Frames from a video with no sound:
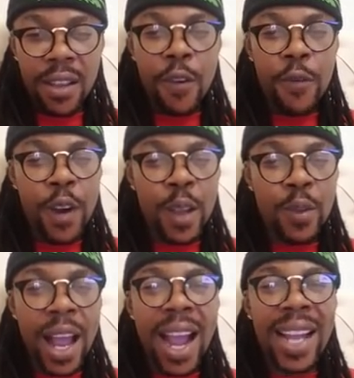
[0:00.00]
Your
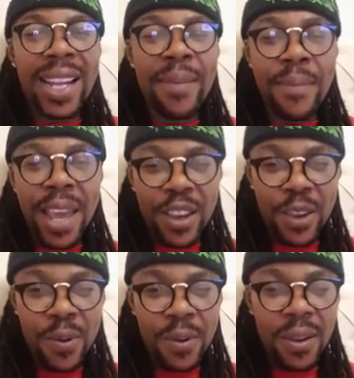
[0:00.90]
friends will either
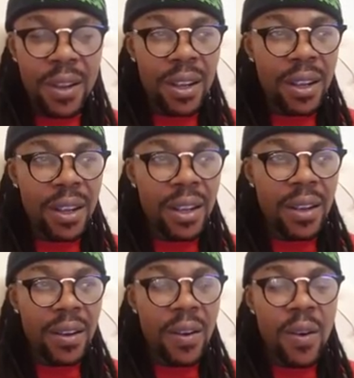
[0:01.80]
make you
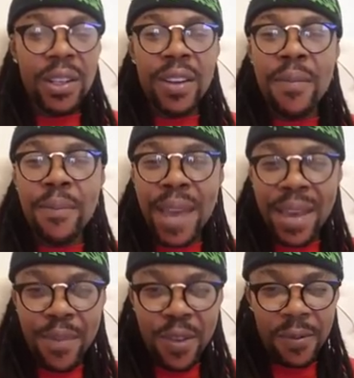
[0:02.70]
or they'll
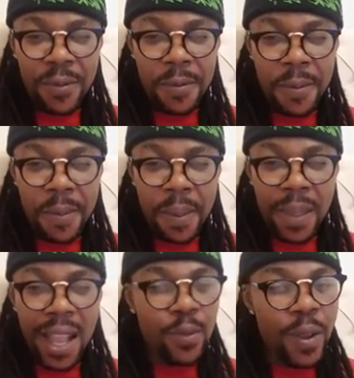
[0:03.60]
maim you.
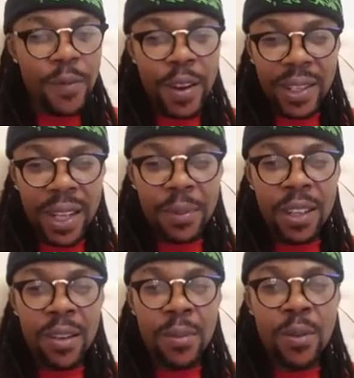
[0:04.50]
That's why I'm very
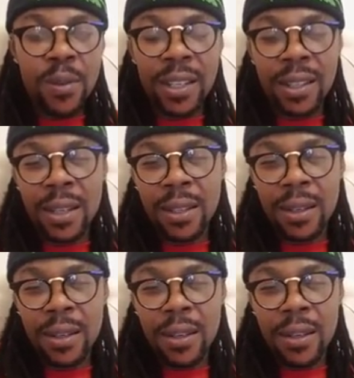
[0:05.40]
skeptical about these things.